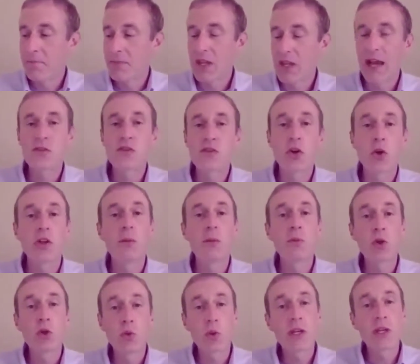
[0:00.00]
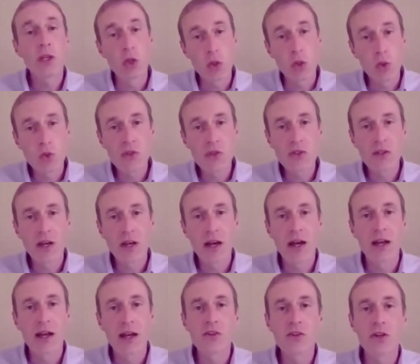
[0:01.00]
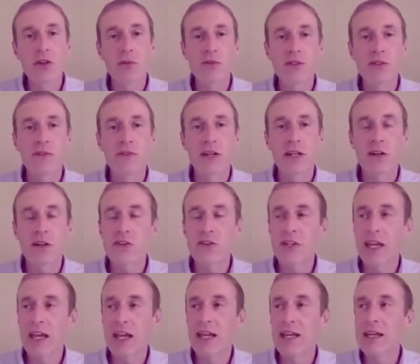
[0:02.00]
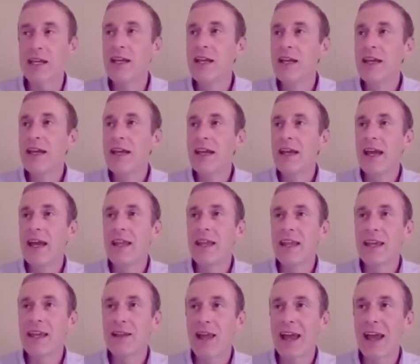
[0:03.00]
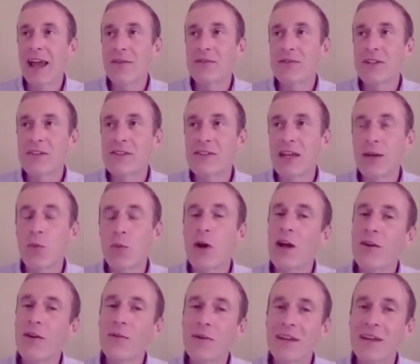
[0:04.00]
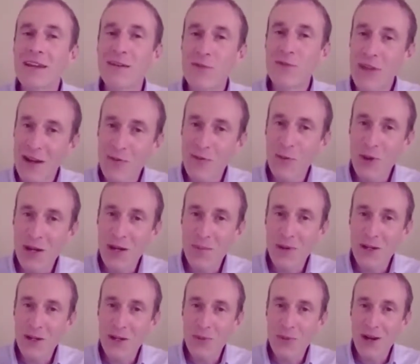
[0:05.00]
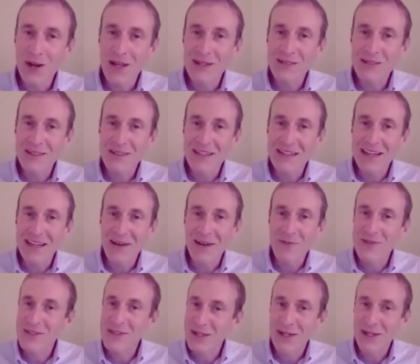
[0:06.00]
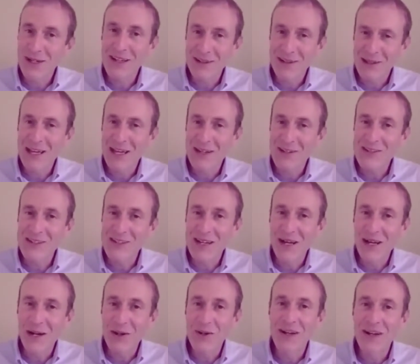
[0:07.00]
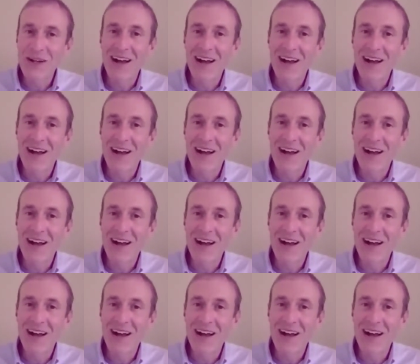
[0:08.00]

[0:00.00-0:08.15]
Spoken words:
I told them who we use in terms of finger scanning, and they laughed and said, "Well, if you ever want a better product in the cafeteria, let us know."